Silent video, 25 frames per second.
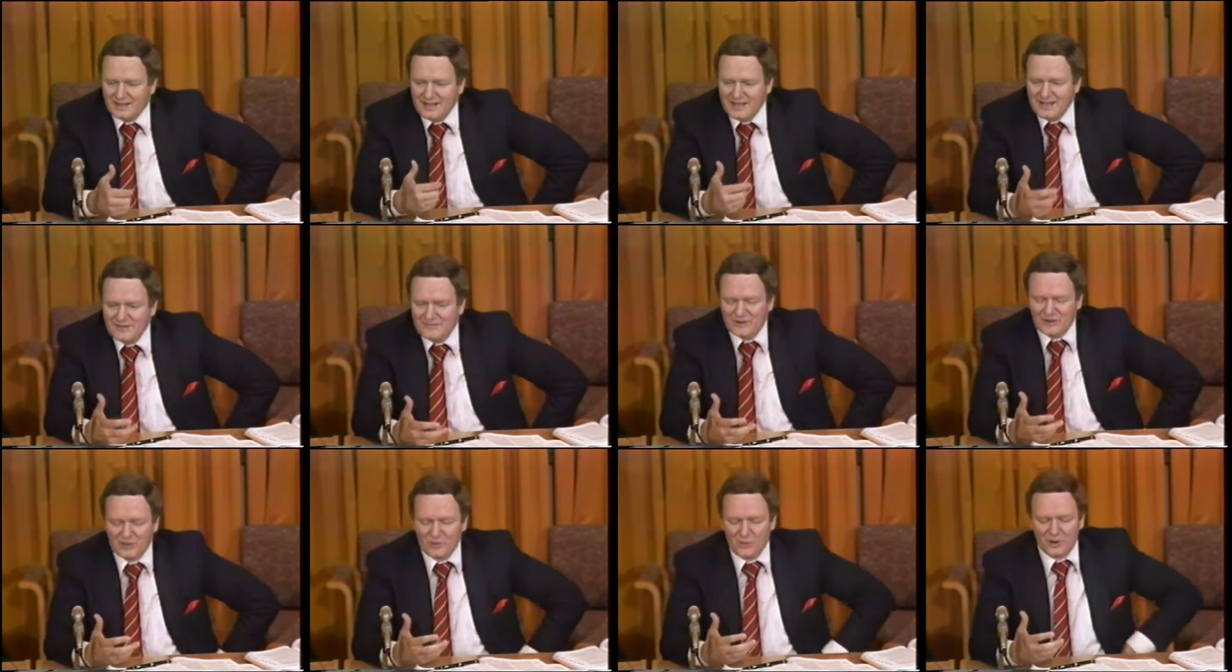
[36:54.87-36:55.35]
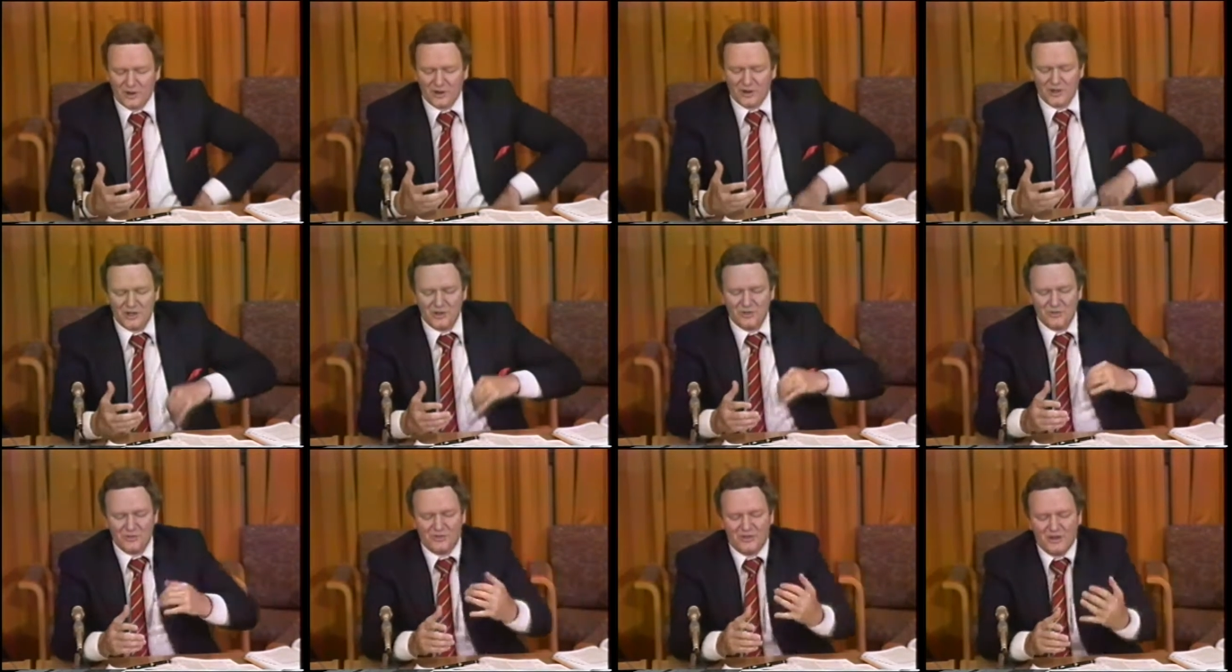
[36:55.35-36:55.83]
even where
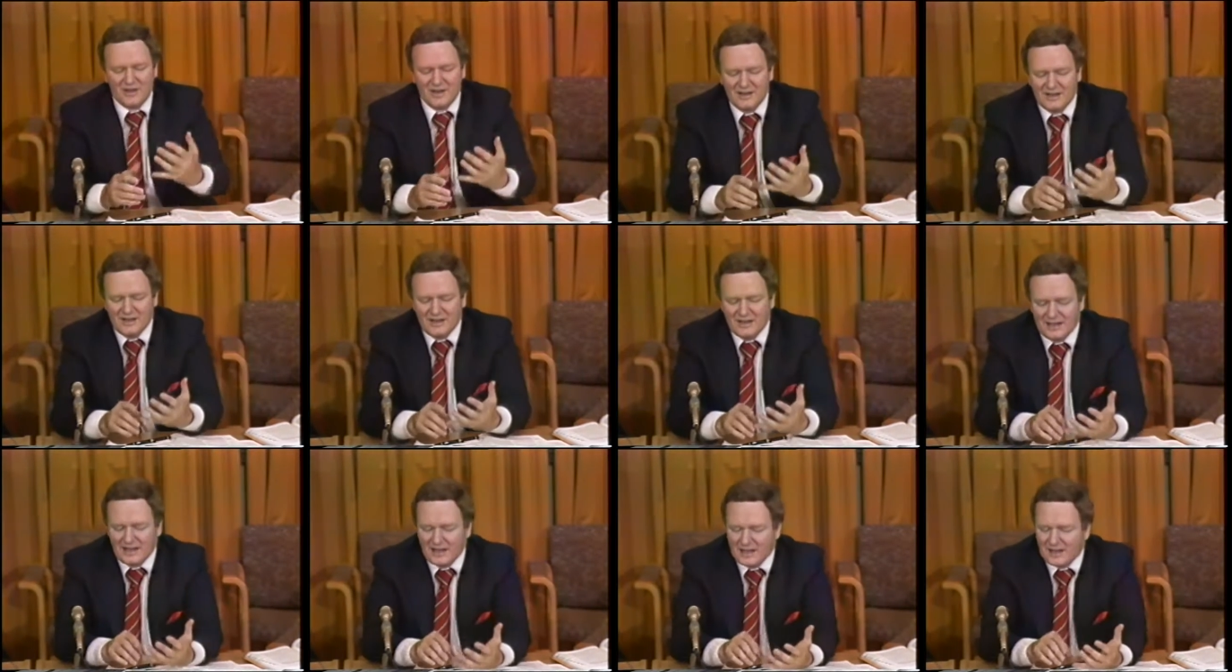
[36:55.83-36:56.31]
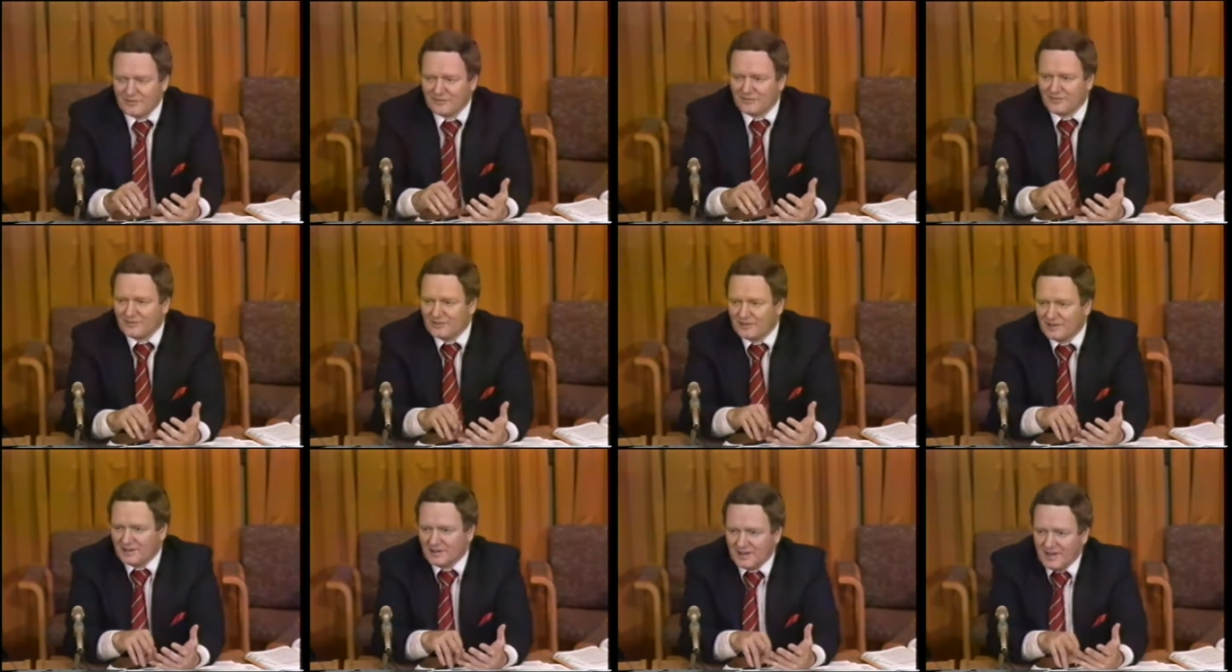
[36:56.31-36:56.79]
you then have
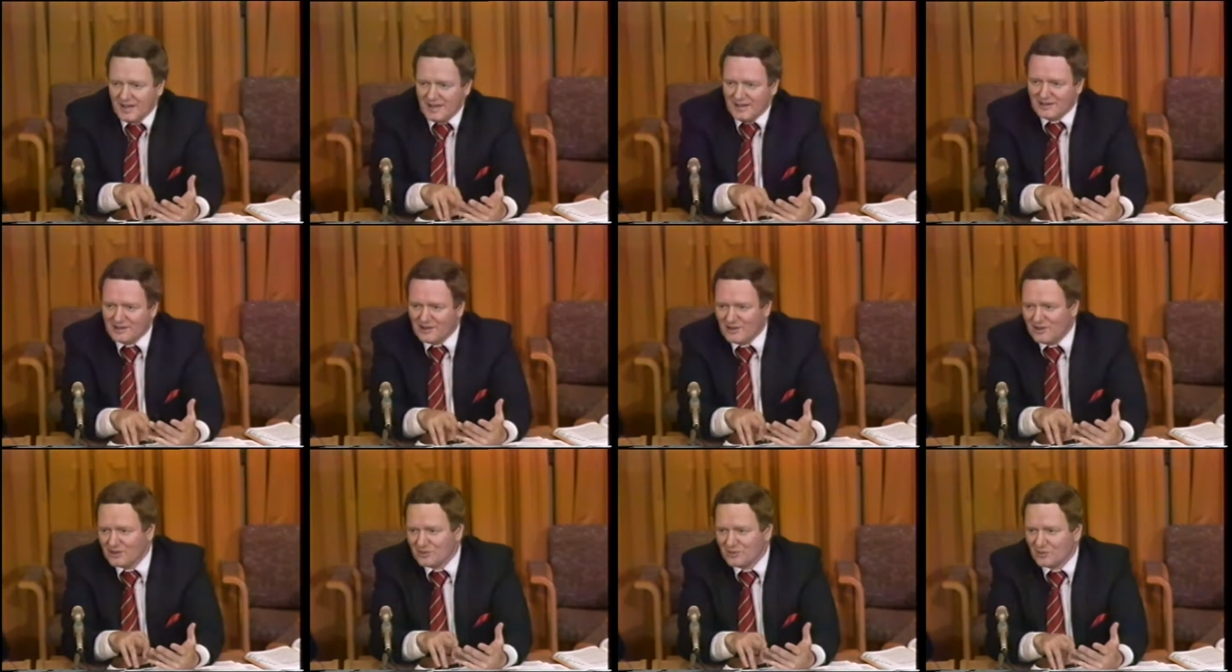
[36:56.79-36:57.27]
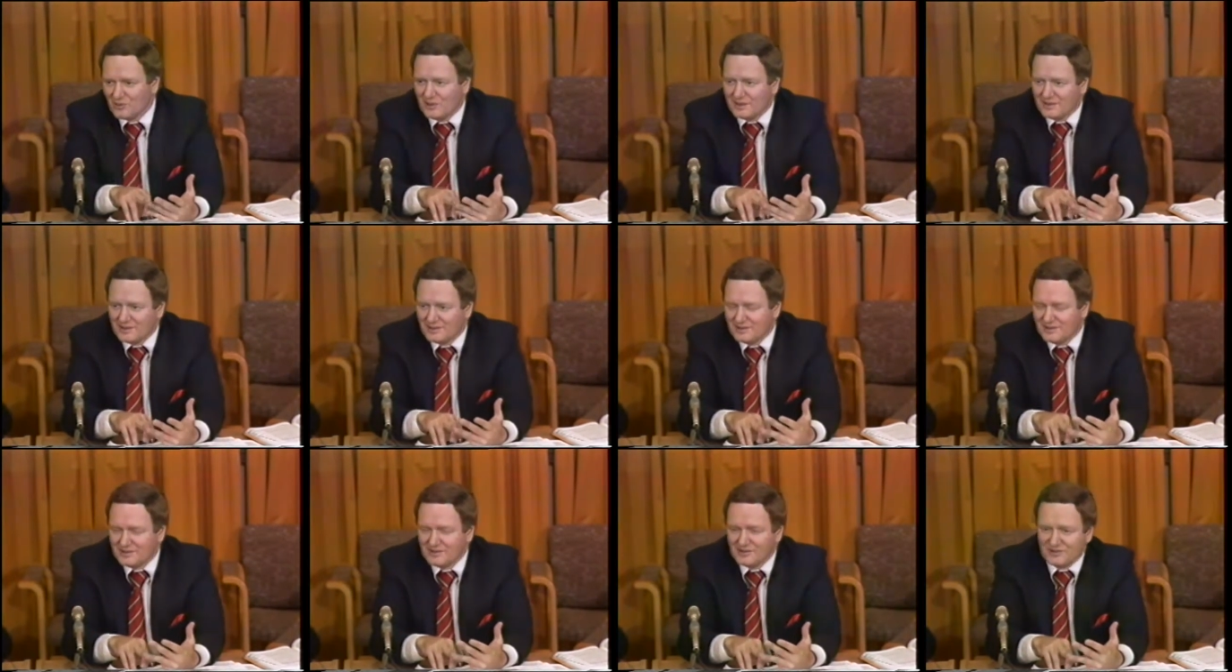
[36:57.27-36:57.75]
an adult
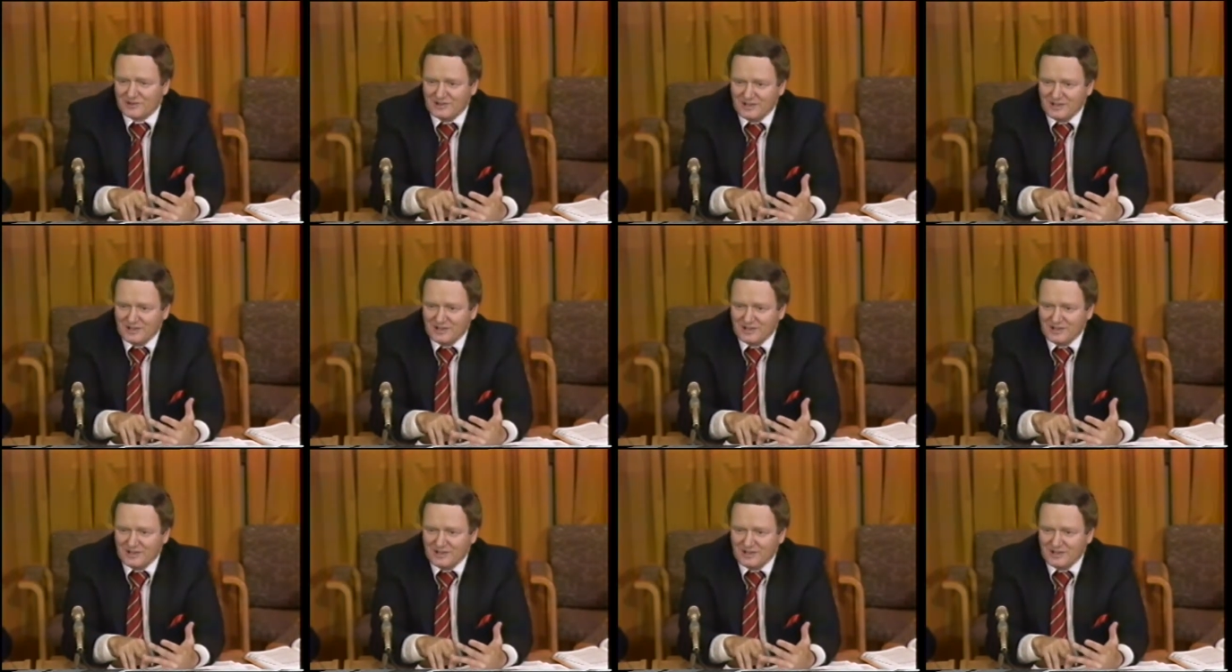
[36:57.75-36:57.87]
witness,